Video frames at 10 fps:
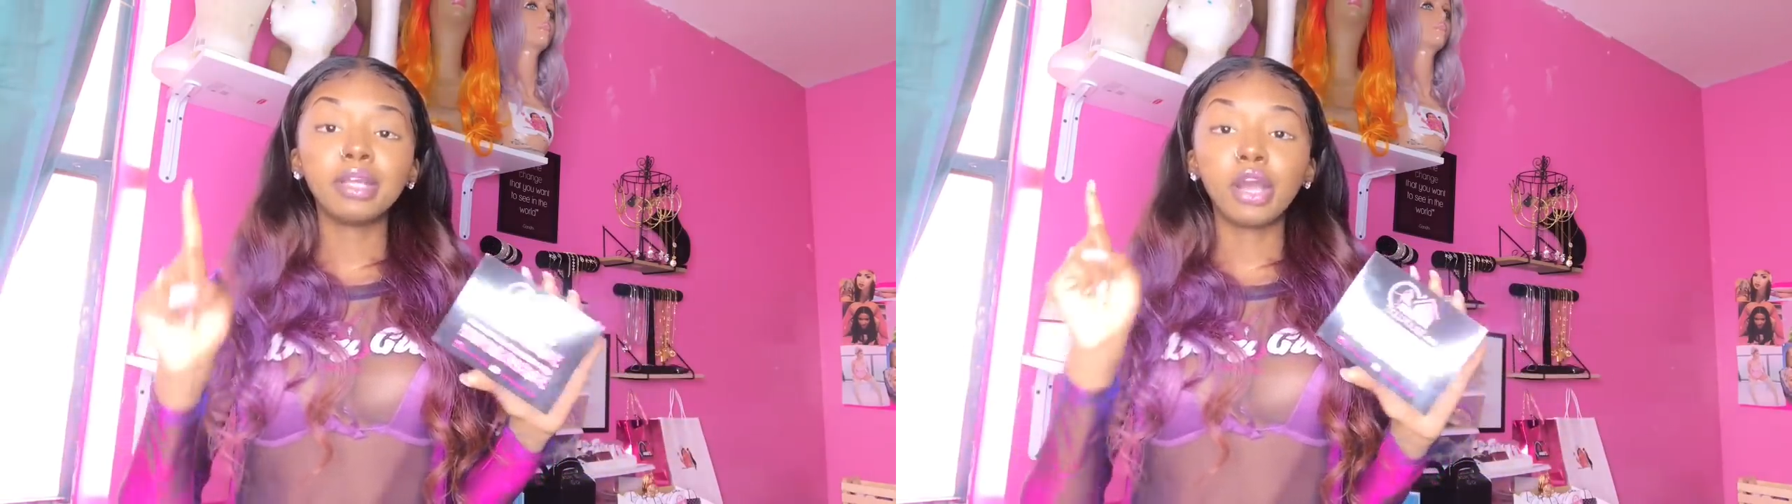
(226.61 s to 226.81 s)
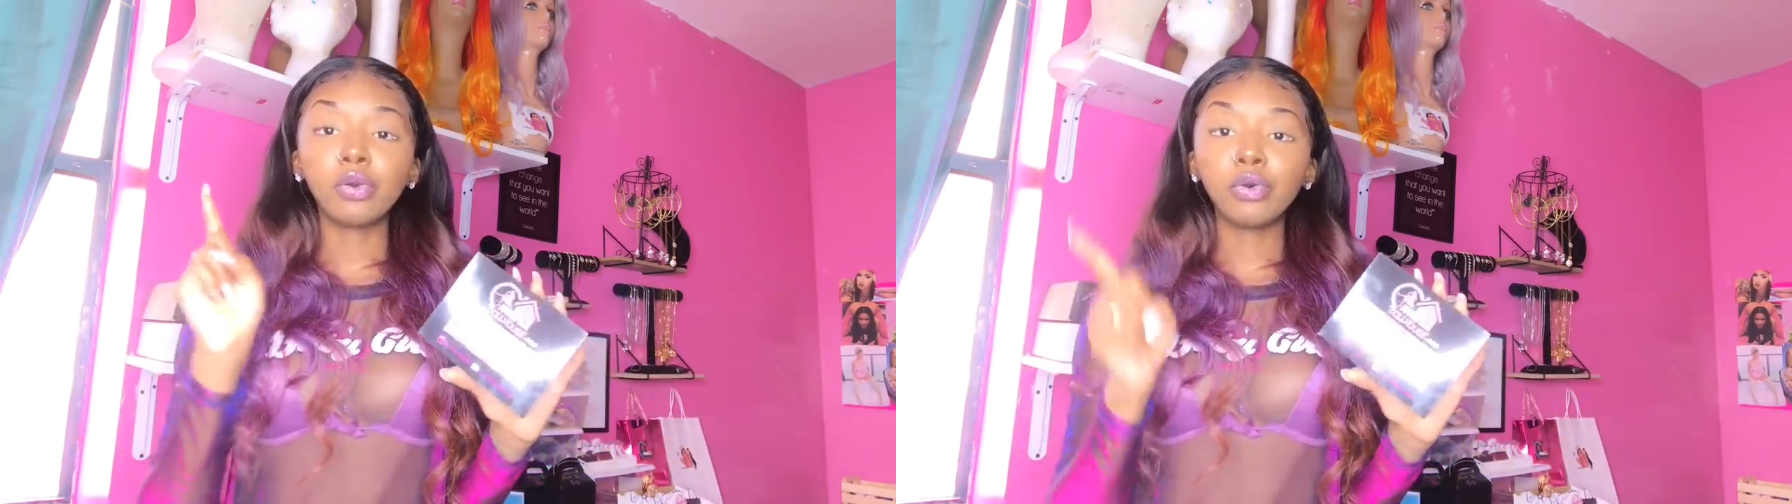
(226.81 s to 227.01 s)

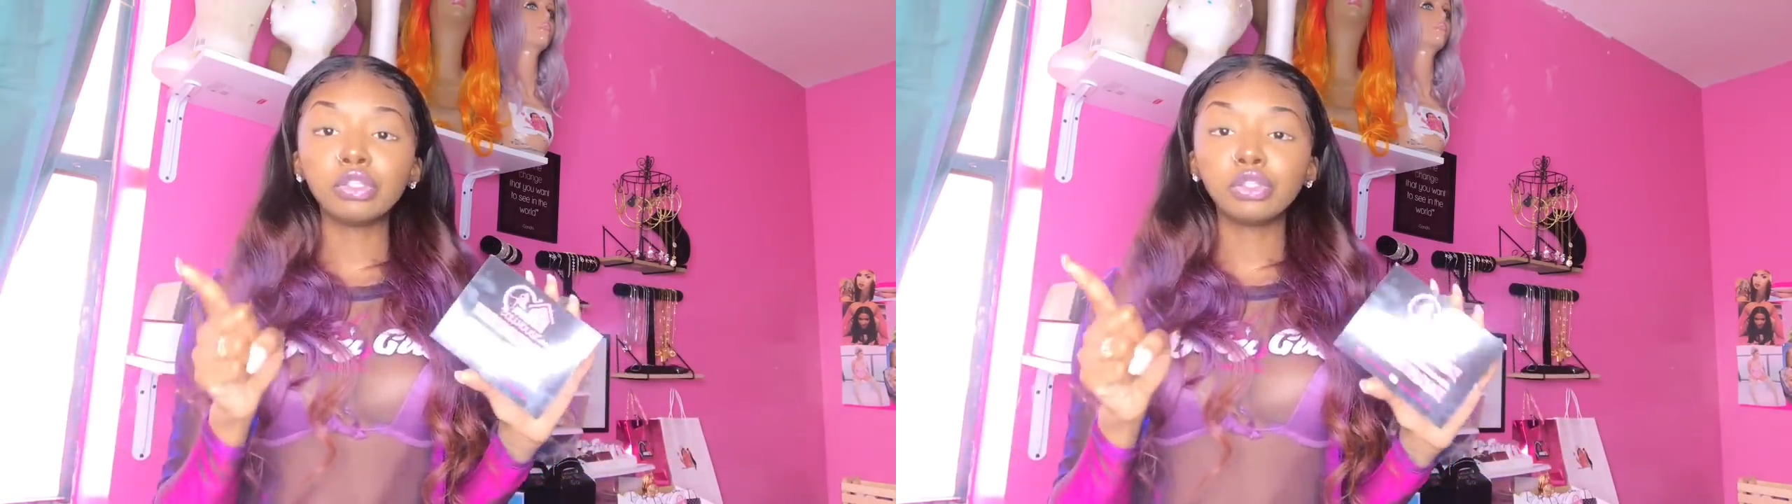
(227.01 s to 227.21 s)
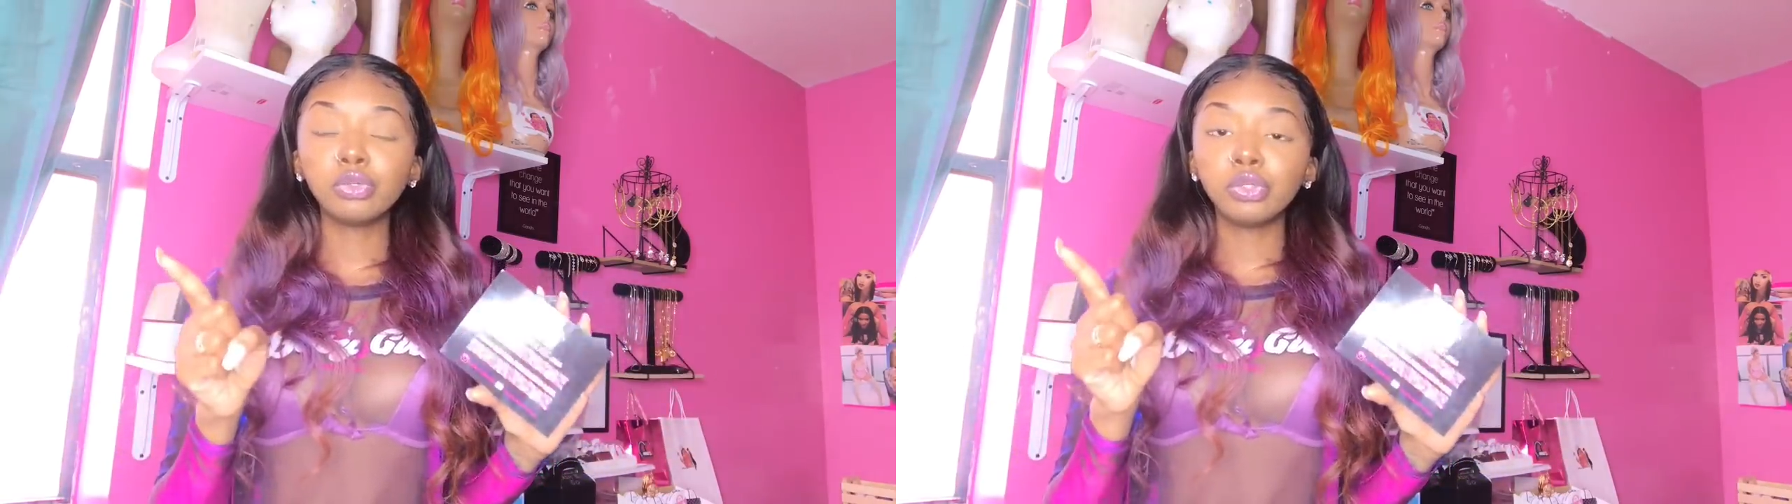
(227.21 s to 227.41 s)
and I
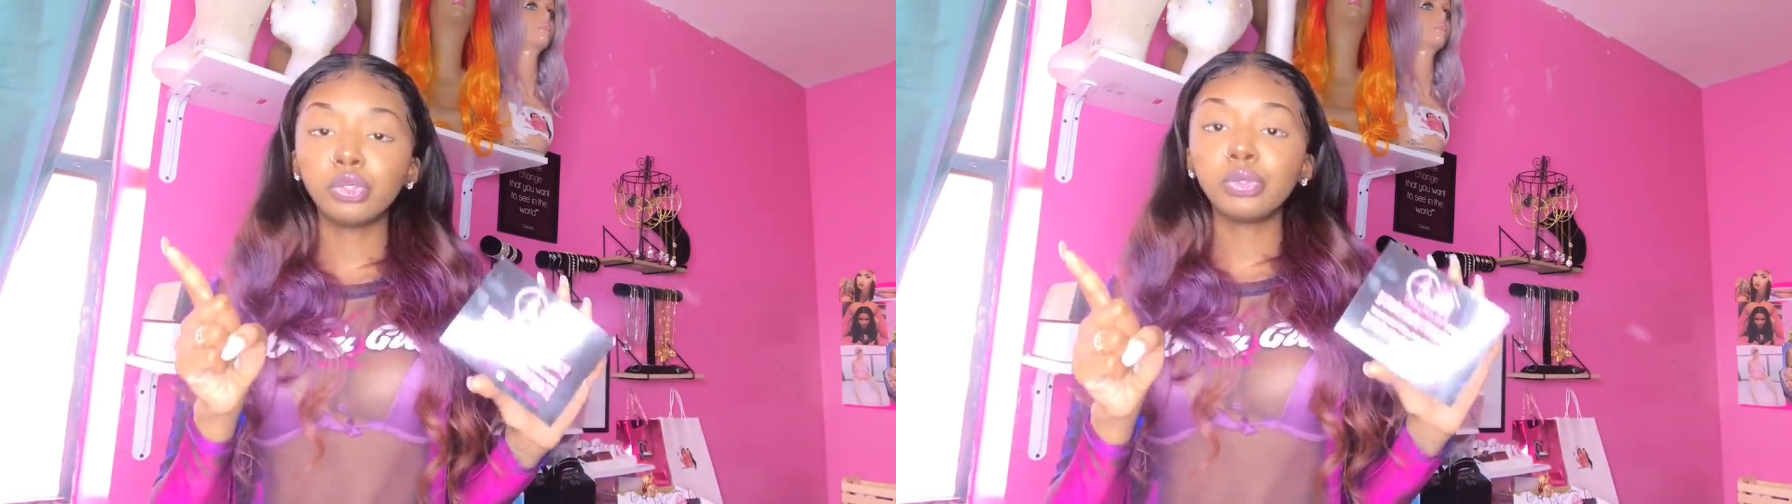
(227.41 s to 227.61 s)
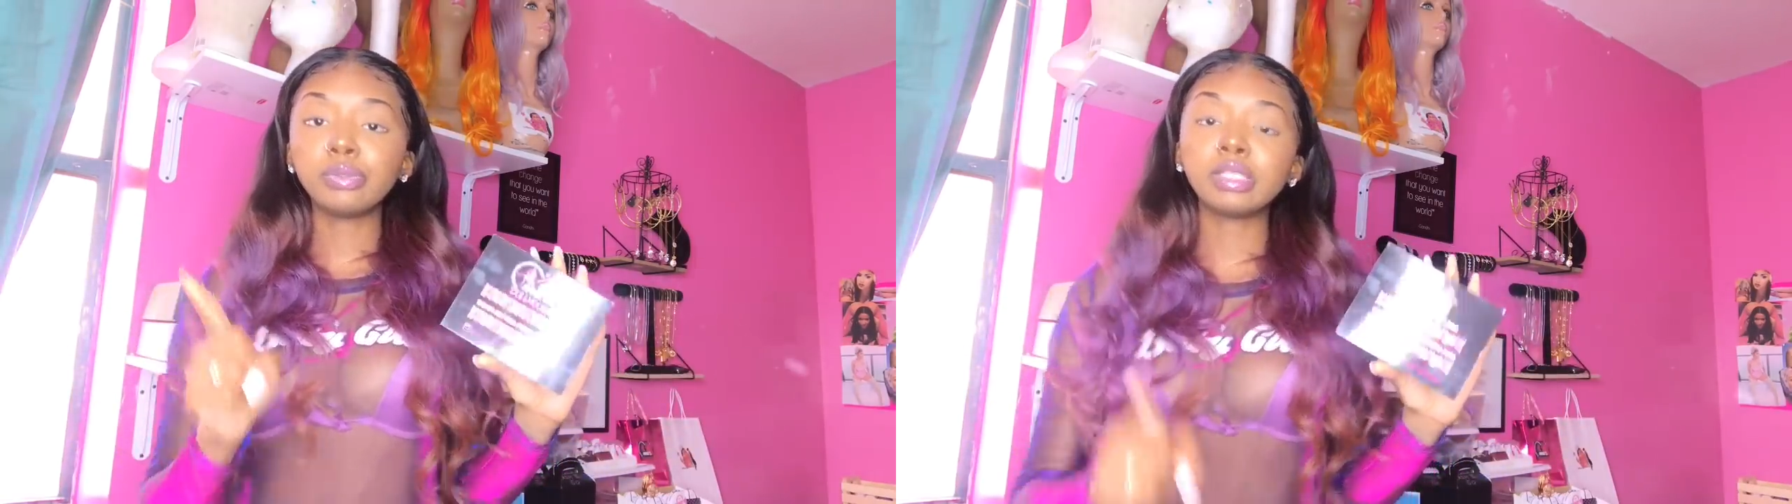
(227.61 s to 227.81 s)
also
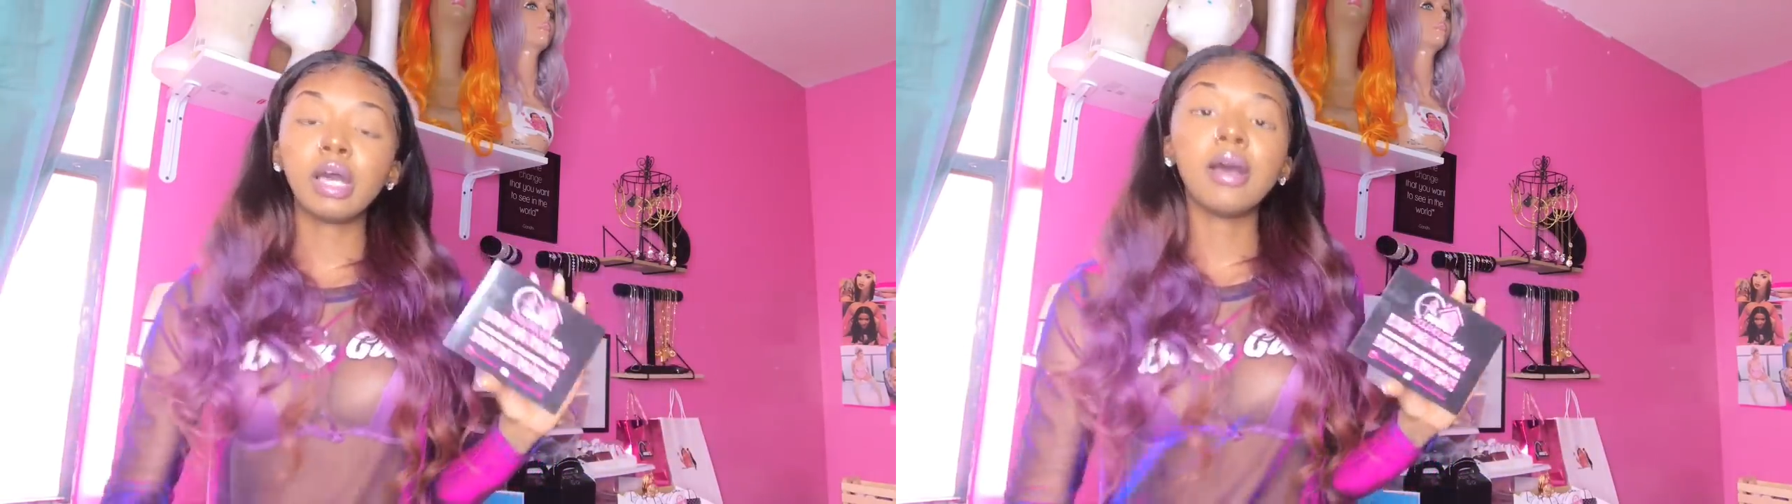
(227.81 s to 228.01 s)
use